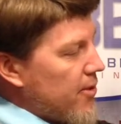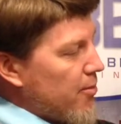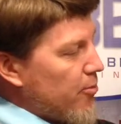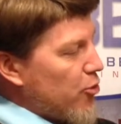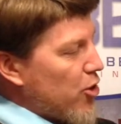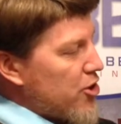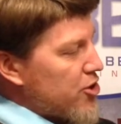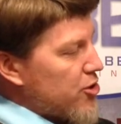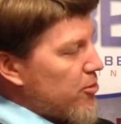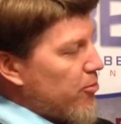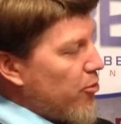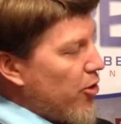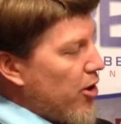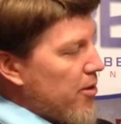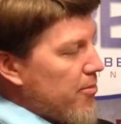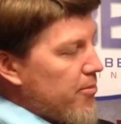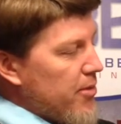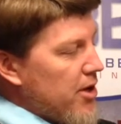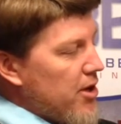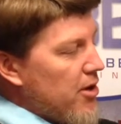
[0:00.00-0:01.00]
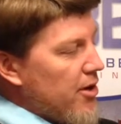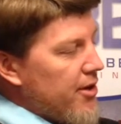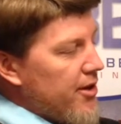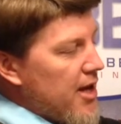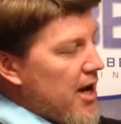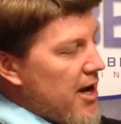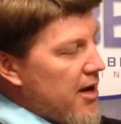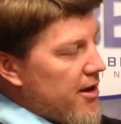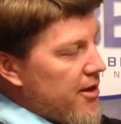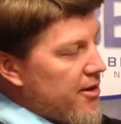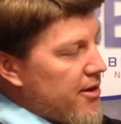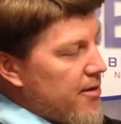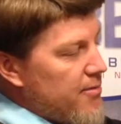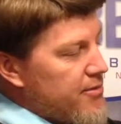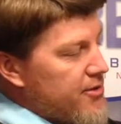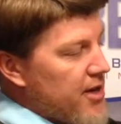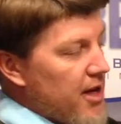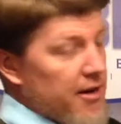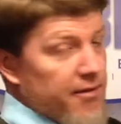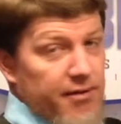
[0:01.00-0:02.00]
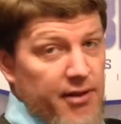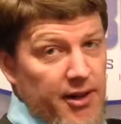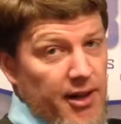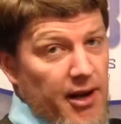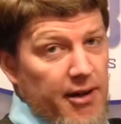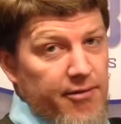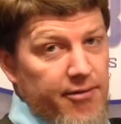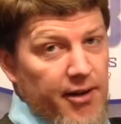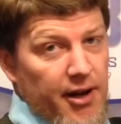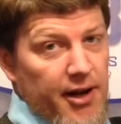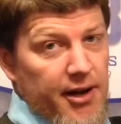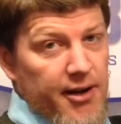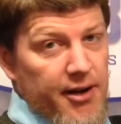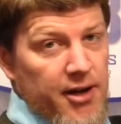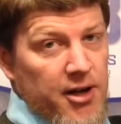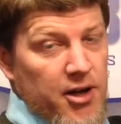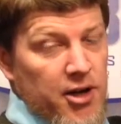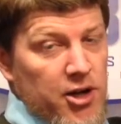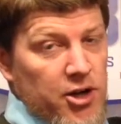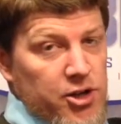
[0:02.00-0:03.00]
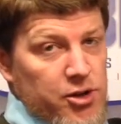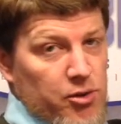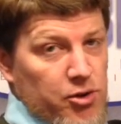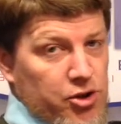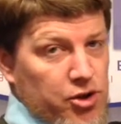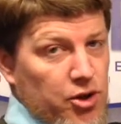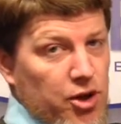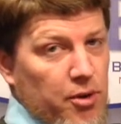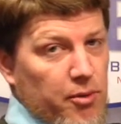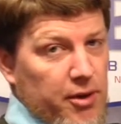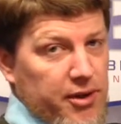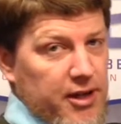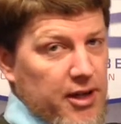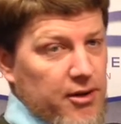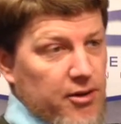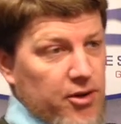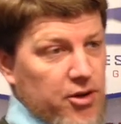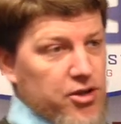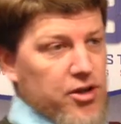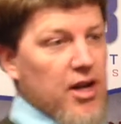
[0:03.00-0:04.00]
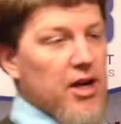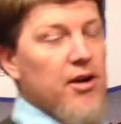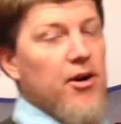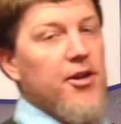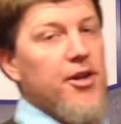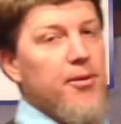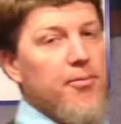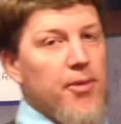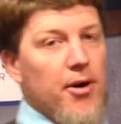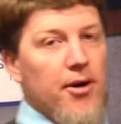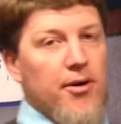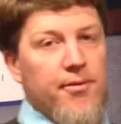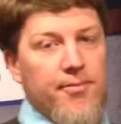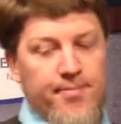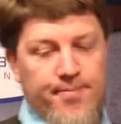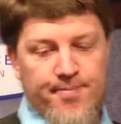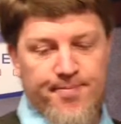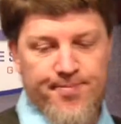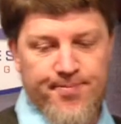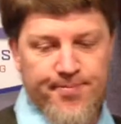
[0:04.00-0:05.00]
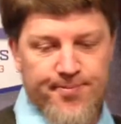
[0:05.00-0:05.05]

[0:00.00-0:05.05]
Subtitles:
the pressure point be on that thumb side of the lifeline. So I'll show you what that looks like on the bow.